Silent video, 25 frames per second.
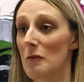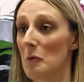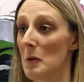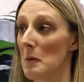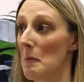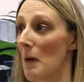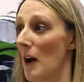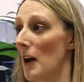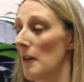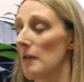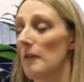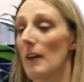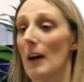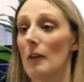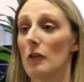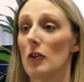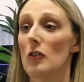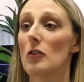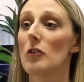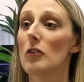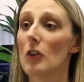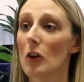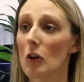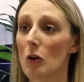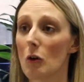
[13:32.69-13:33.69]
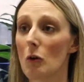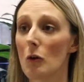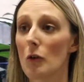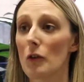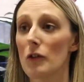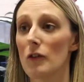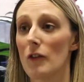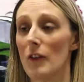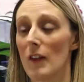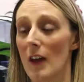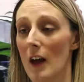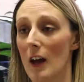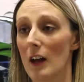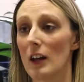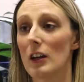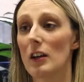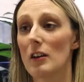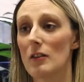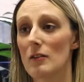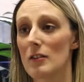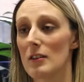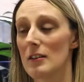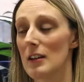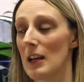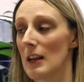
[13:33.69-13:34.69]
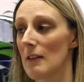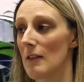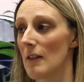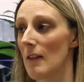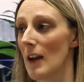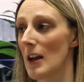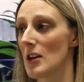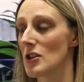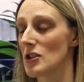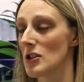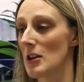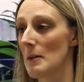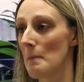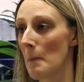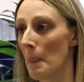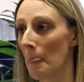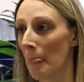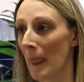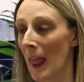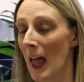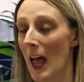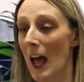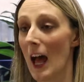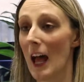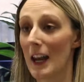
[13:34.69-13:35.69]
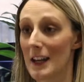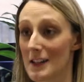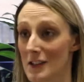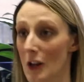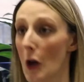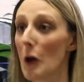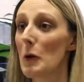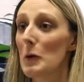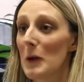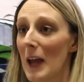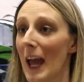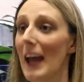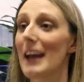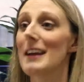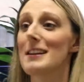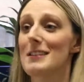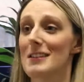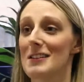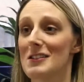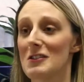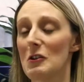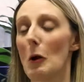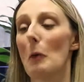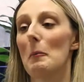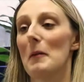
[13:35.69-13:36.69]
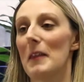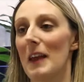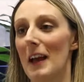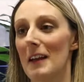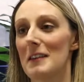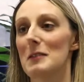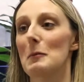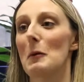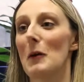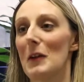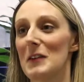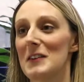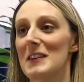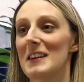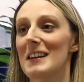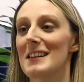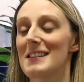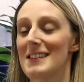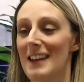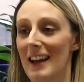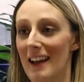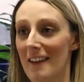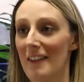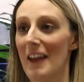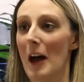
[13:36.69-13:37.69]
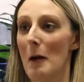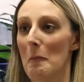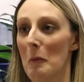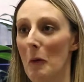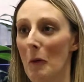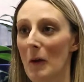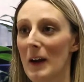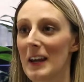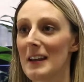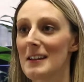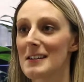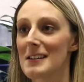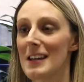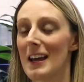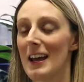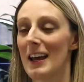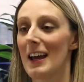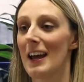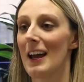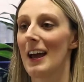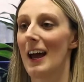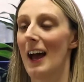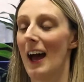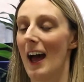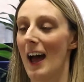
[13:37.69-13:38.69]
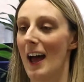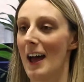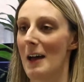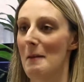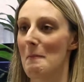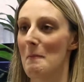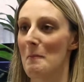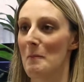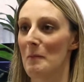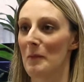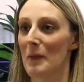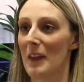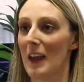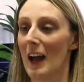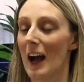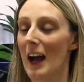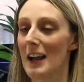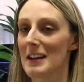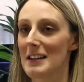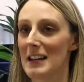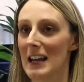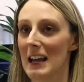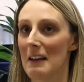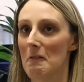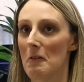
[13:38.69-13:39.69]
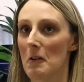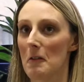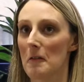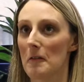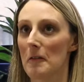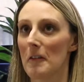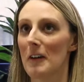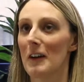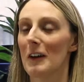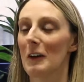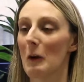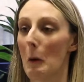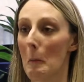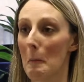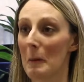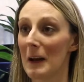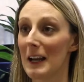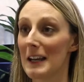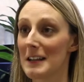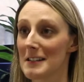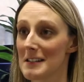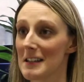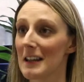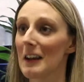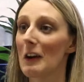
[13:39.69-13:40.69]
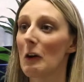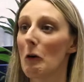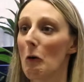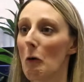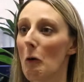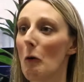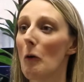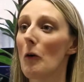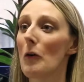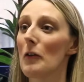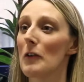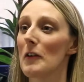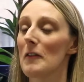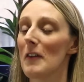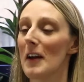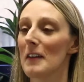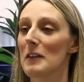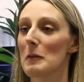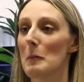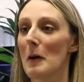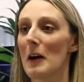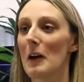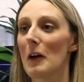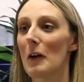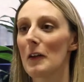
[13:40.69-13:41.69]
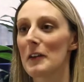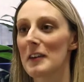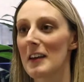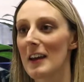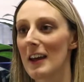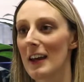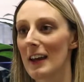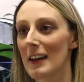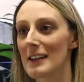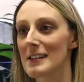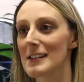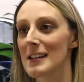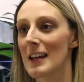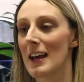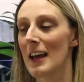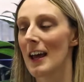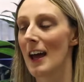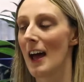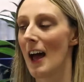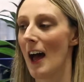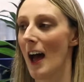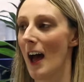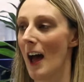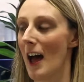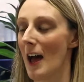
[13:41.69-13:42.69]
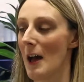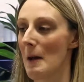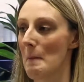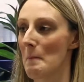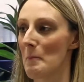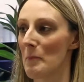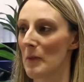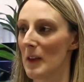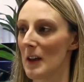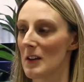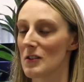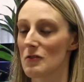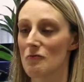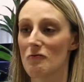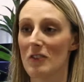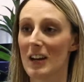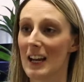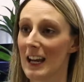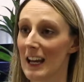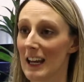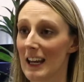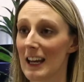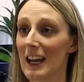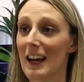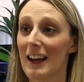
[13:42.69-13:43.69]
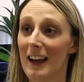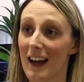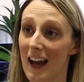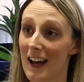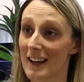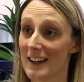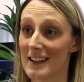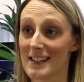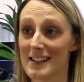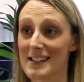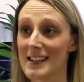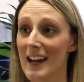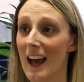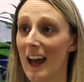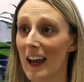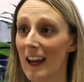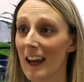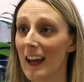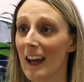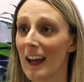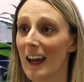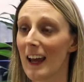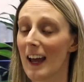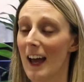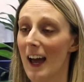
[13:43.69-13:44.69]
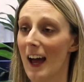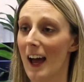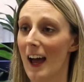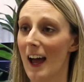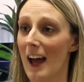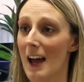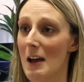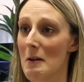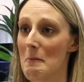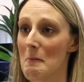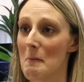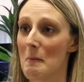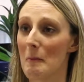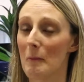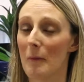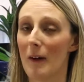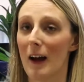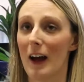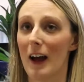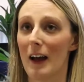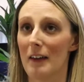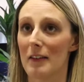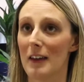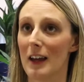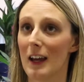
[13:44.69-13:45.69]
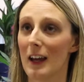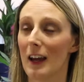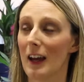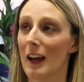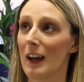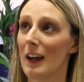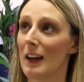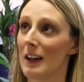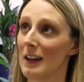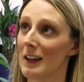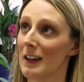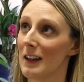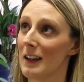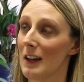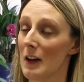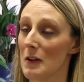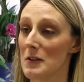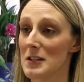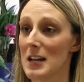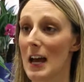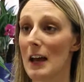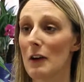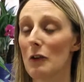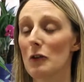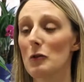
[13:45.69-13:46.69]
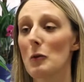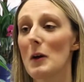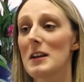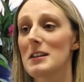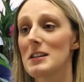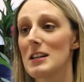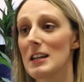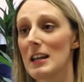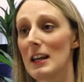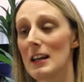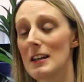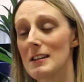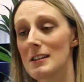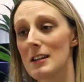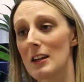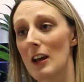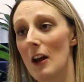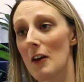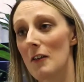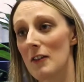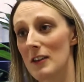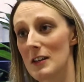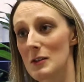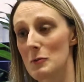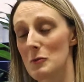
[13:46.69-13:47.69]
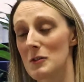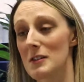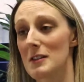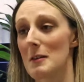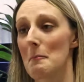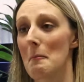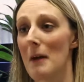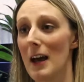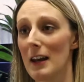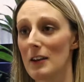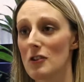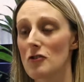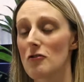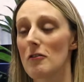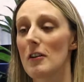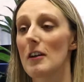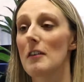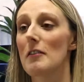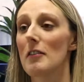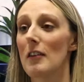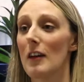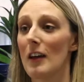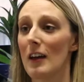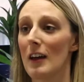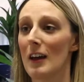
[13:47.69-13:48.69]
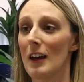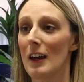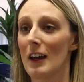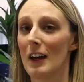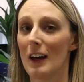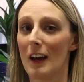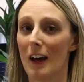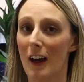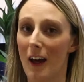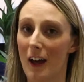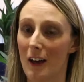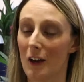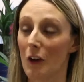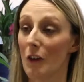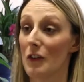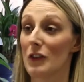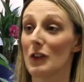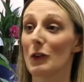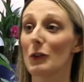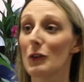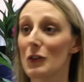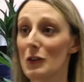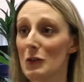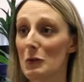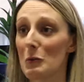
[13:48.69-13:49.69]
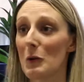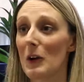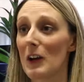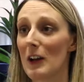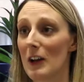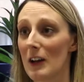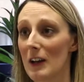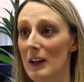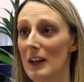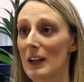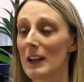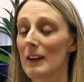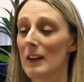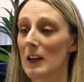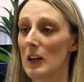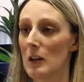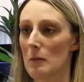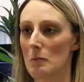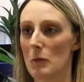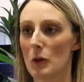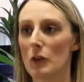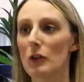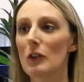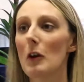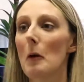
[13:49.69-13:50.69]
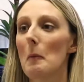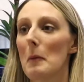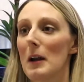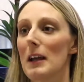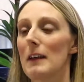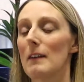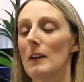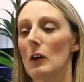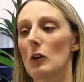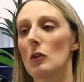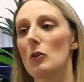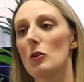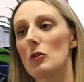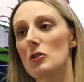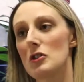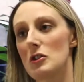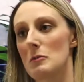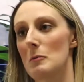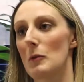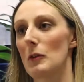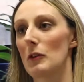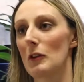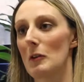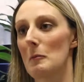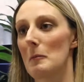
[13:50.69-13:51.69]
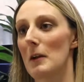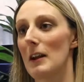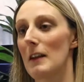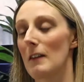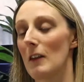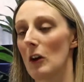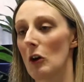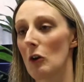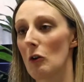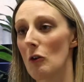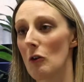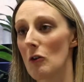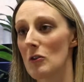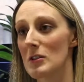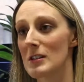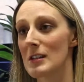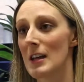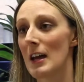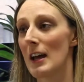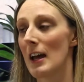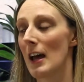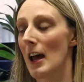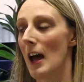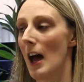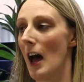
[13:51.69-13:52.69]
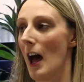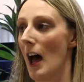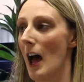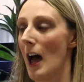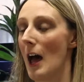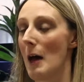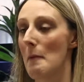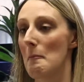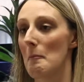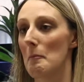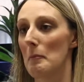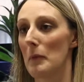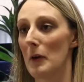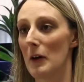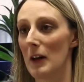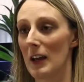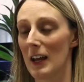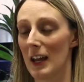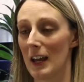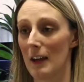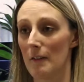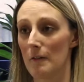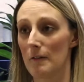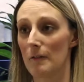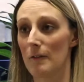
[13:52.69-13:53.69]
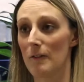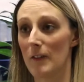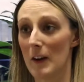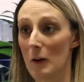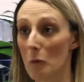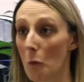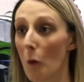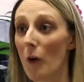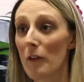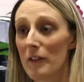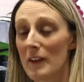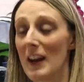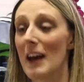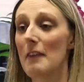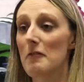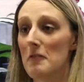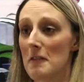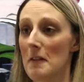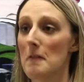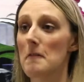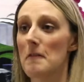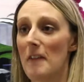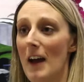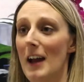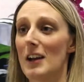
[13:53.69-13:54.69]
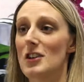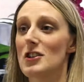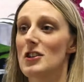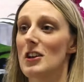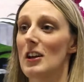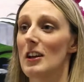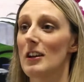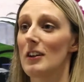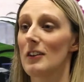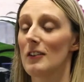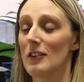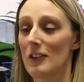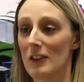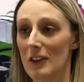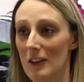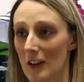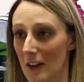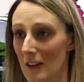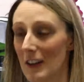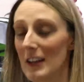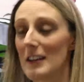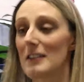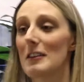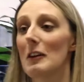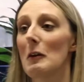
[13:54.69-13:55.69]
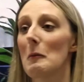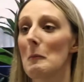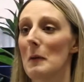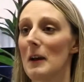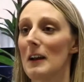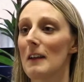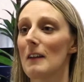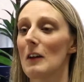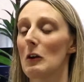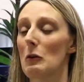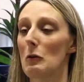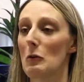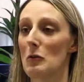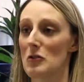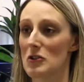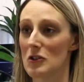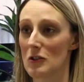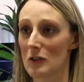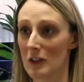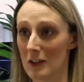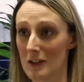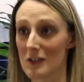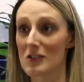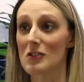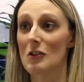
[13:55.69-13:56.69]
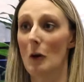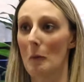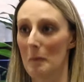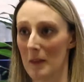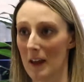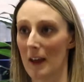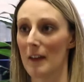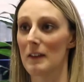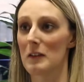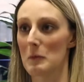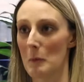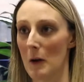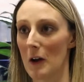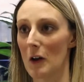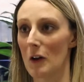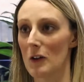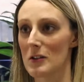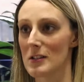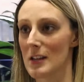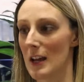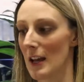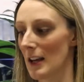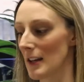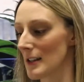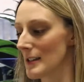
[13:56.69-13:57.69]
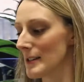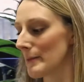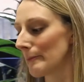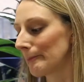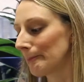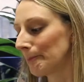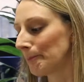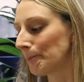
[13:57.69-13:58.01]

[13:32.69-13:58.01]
We might have found another cause for that acute deterioration, and it's okay to stop the antibiotics at that point. The idea of completing a course of antibiotics has really had its day. I think 10 or 20 years ago, this was the mantra that consultants were learning, that you must complete the course, you must complete the course. But if it was never infection, you don't need to complete the course, you can stop the antibiotics.